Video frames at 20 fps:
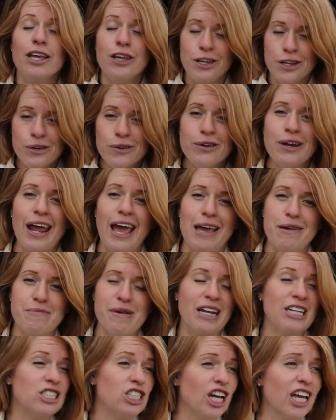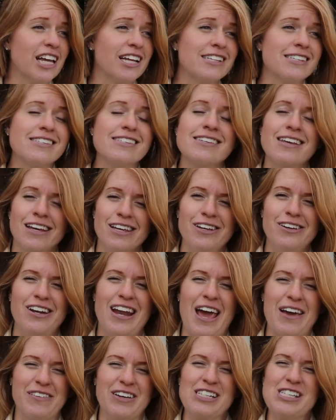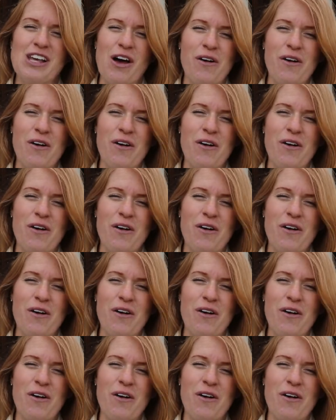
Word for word: you name it, chickens, you name it.